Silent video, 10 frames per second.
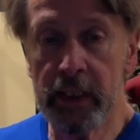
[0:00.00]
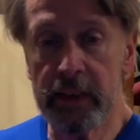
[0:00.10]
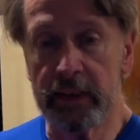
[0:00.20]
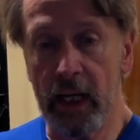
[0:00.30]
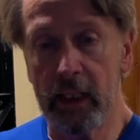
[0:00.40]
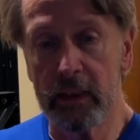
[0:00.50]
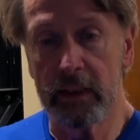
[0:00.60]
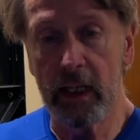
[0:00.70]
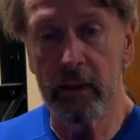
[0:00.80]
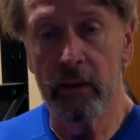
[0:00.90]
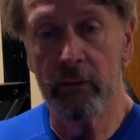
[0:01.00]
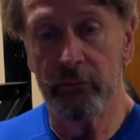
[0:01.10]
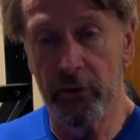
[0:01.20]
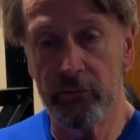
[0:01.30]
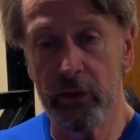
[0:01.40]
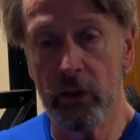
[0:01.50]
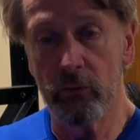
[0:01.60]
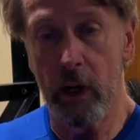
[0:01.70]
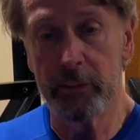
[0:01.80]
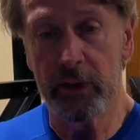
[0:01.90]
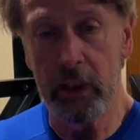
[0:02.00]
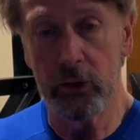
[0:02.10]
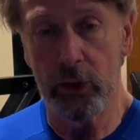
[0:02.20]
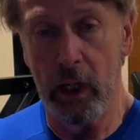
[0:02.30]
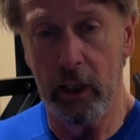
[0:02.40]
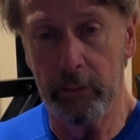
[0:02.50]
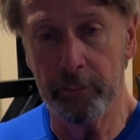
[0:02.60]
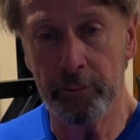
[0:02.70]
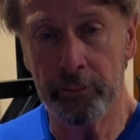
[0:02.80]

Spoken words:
Second set, 15 reps each arm.